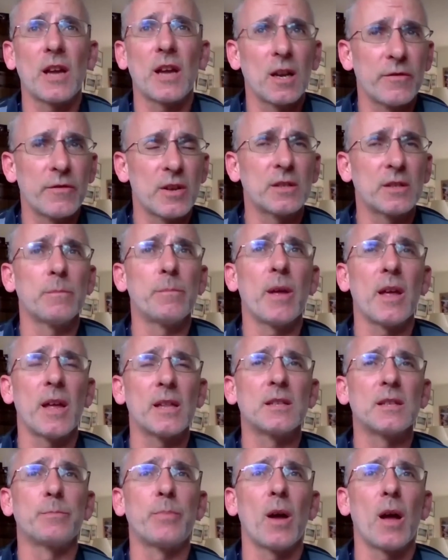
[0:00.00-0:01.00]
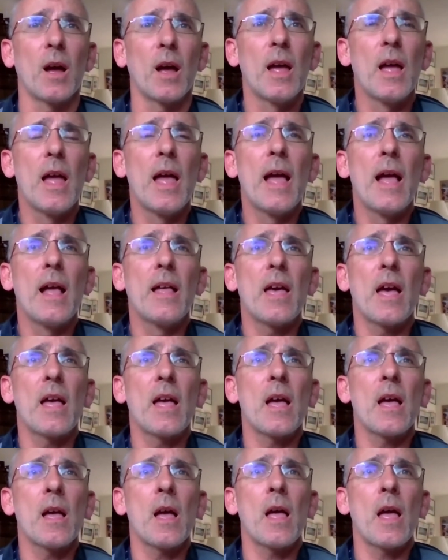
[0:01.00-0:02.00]
I love you to bits, but
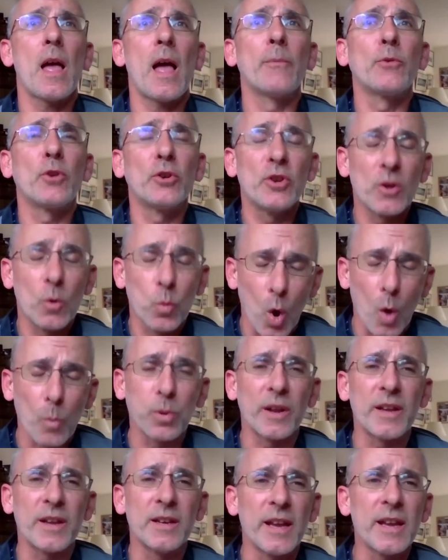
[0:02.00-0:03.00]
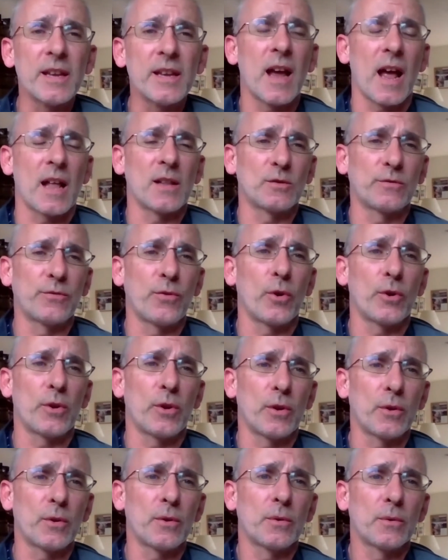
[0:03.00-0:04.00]
I'm going to do the wobbly knee dance for
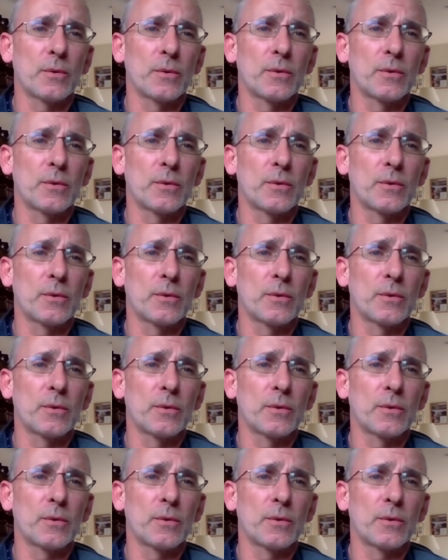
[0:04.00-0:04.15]
you.